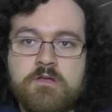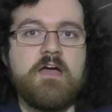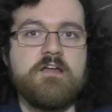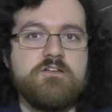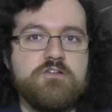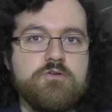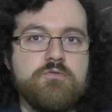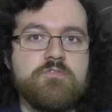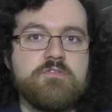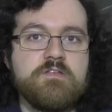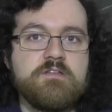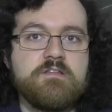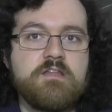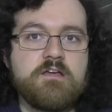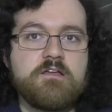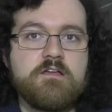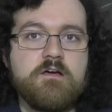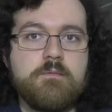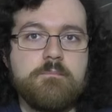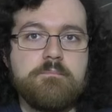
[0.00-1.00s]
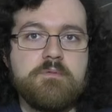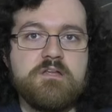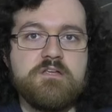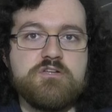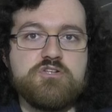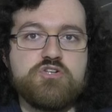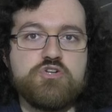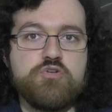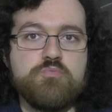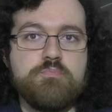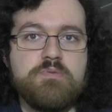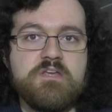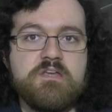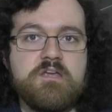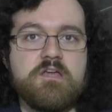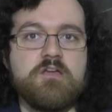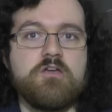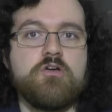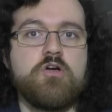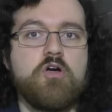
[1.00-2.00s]
I do think that companies should be
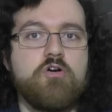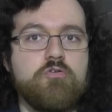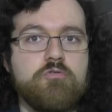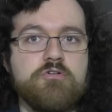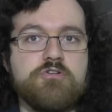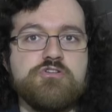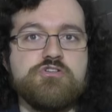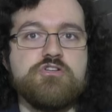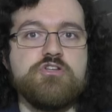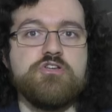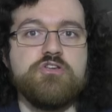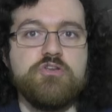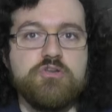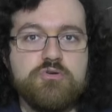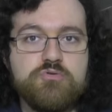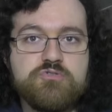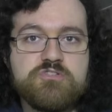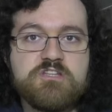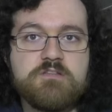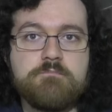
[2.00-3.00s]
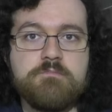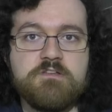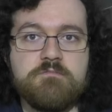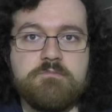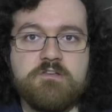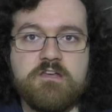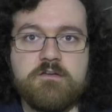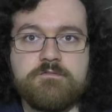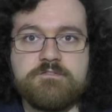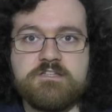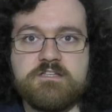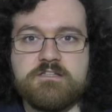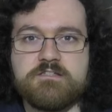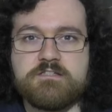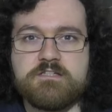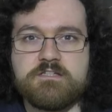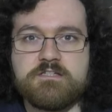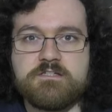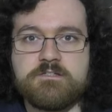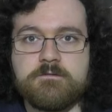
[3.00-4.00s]
encouraged to use the BBFC
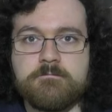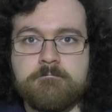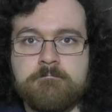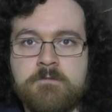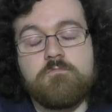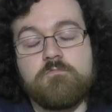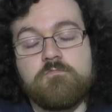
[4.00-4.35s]
system.